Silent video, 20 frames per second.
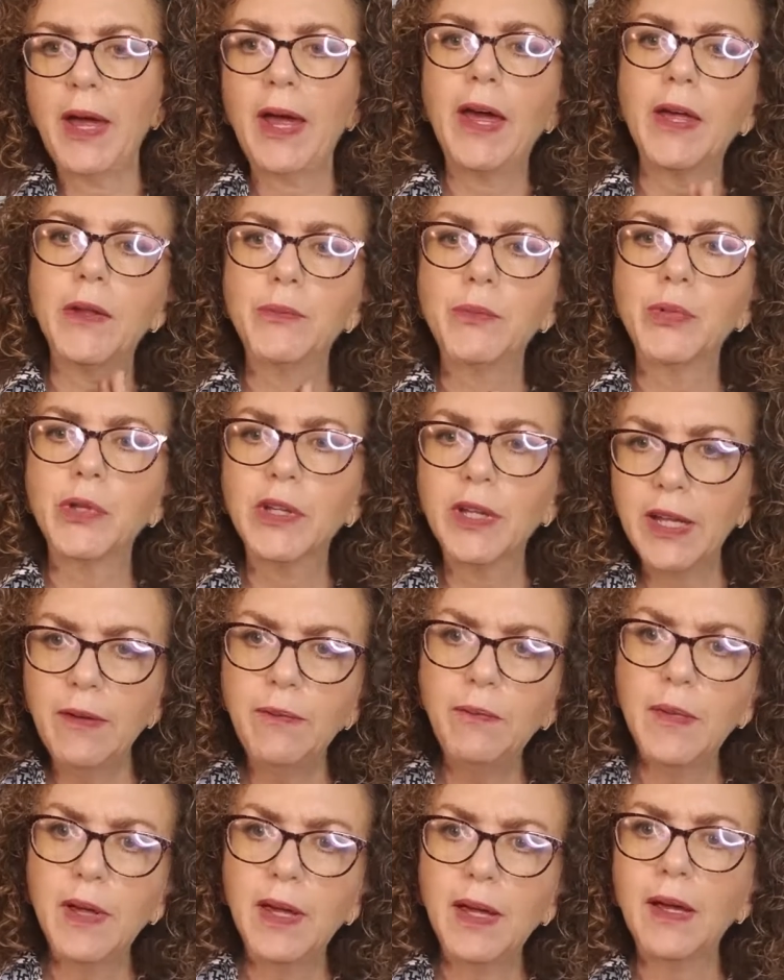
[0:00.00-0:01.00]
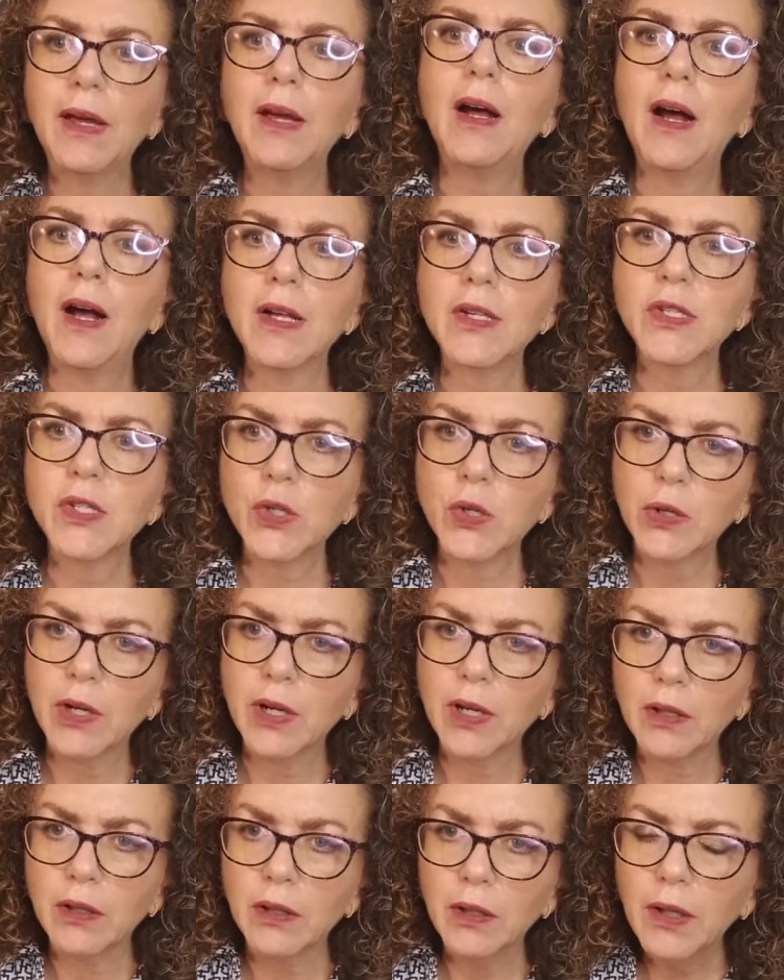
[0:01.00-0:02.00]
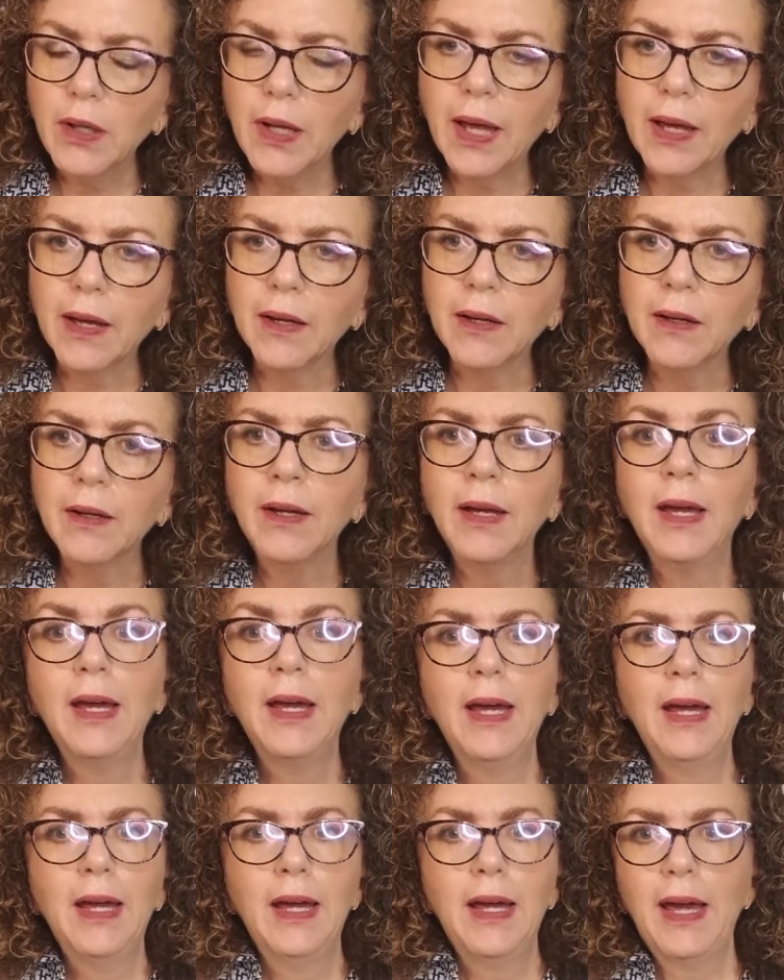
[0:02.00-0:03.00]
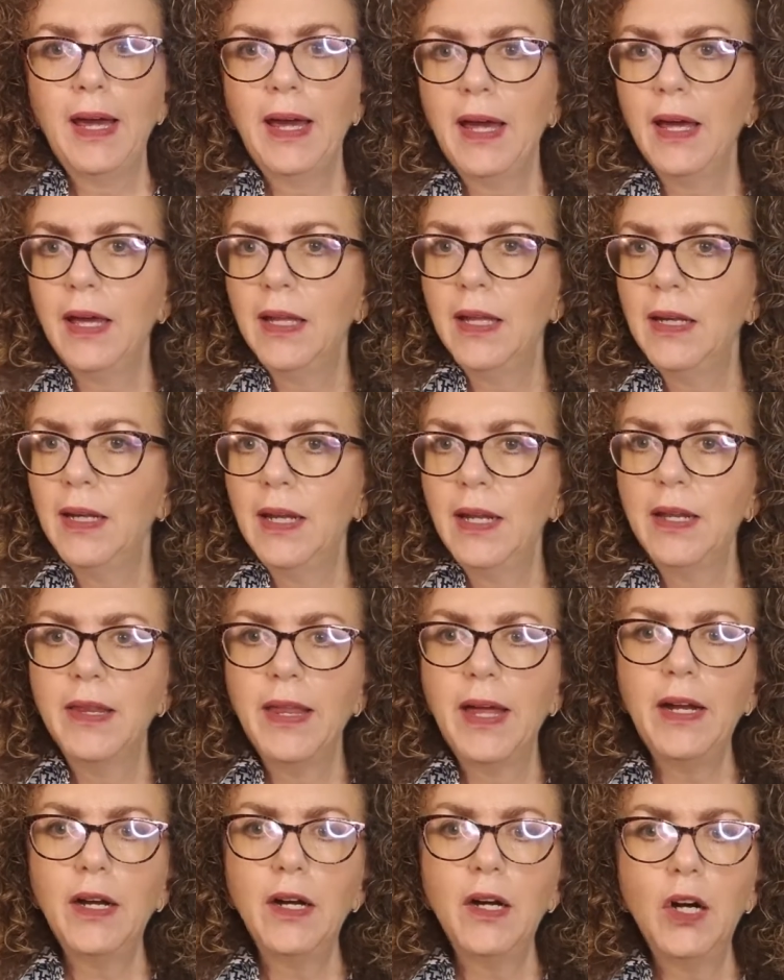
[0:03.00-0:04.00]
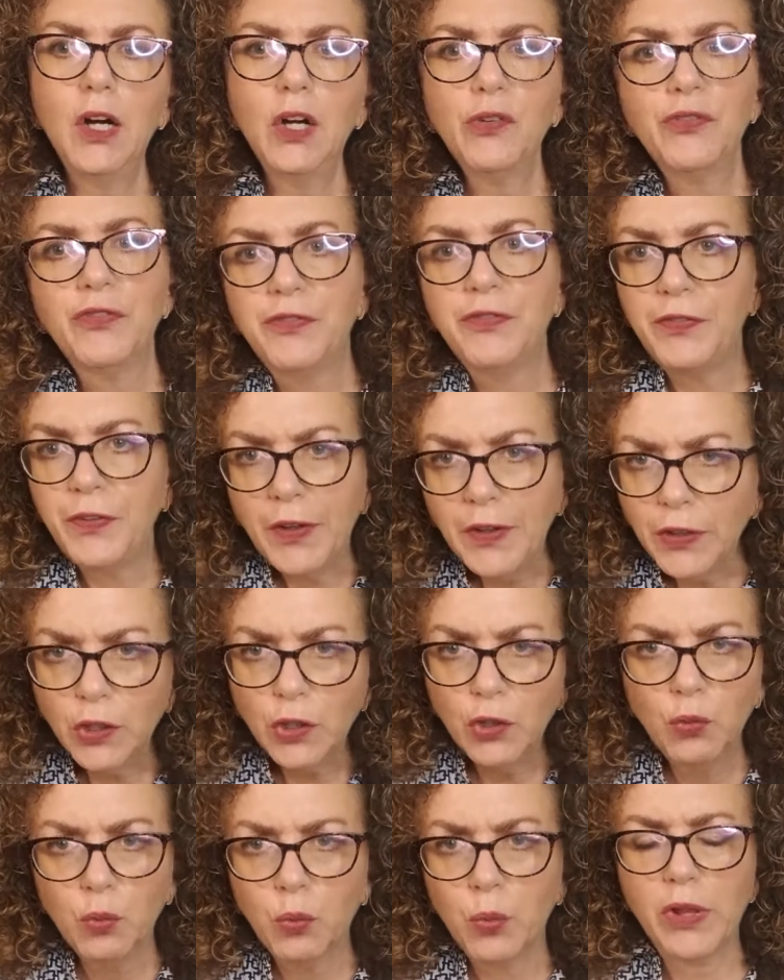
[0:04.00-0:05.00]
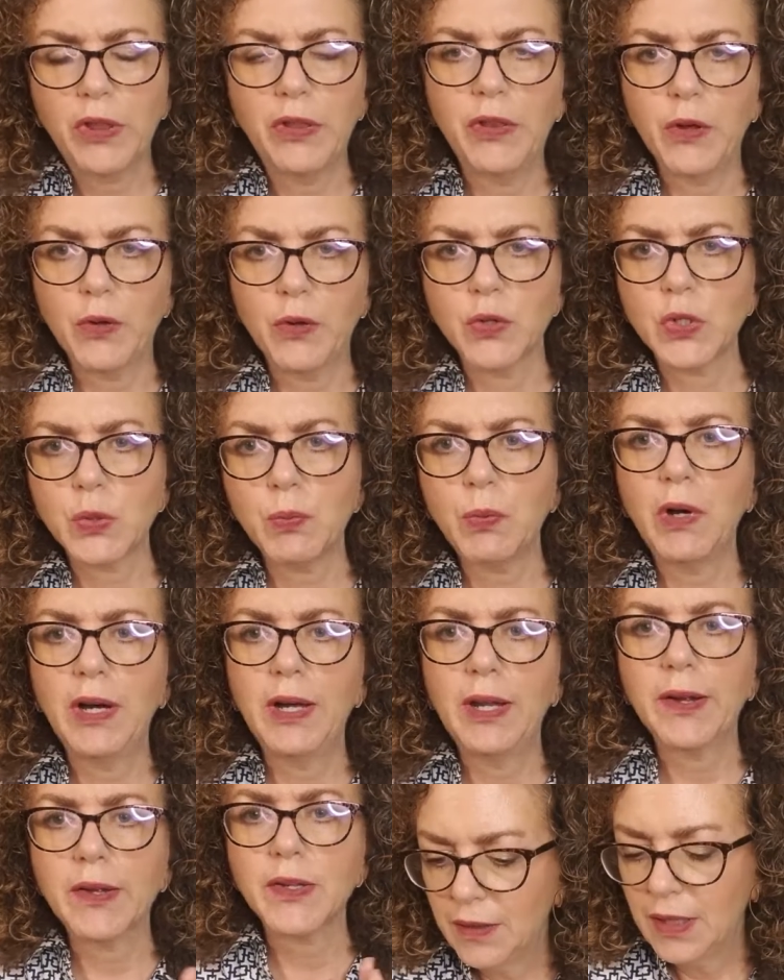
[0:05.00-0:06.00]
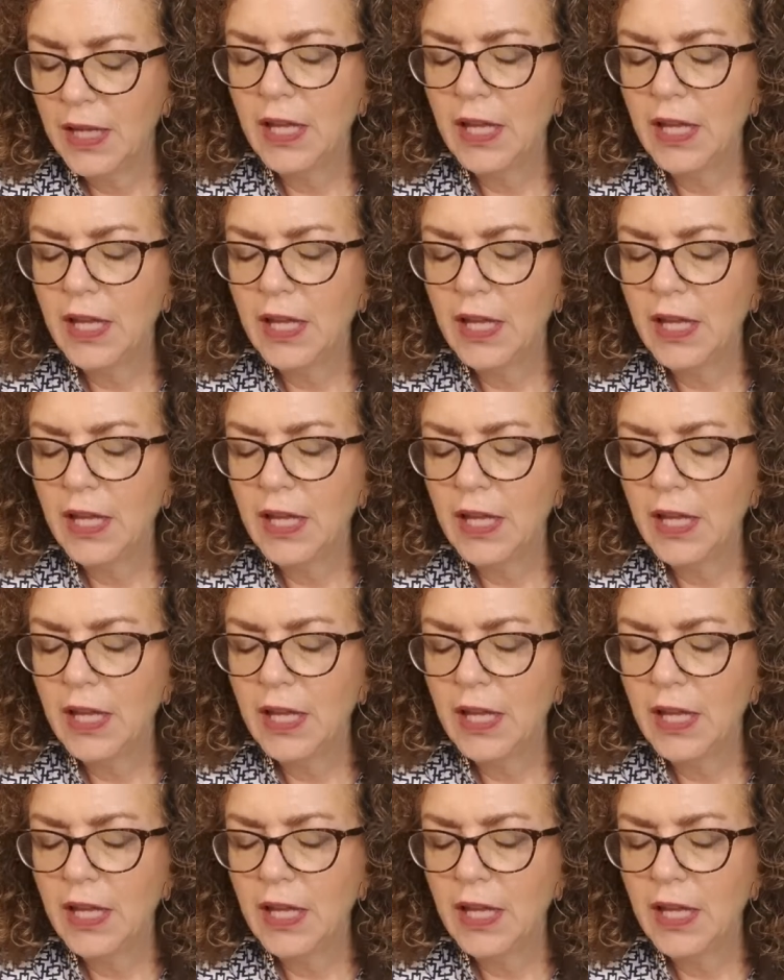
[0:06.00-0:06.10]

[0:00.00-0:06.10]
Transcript: And believe me, I started looking and they are filled with those products.